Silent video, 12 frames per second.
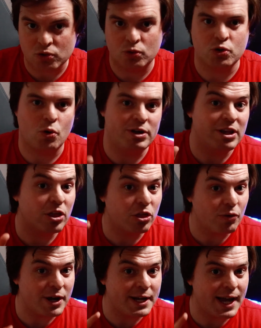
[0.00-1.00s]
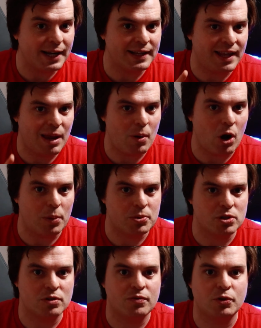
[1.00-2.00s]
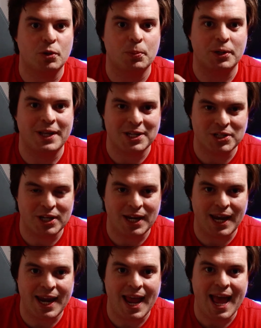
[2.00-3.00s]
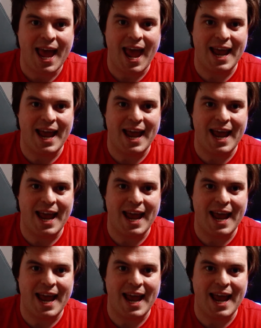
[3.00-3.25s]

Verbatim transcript: So there's only three data type options for your partition key